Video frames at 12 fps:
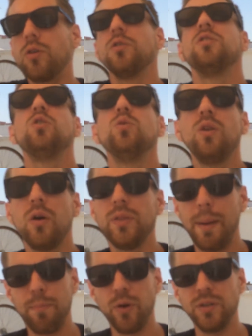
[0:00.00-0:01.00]
and you know
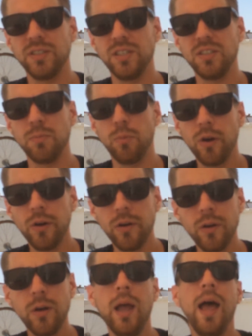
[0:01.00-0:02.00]
that person is a murderer,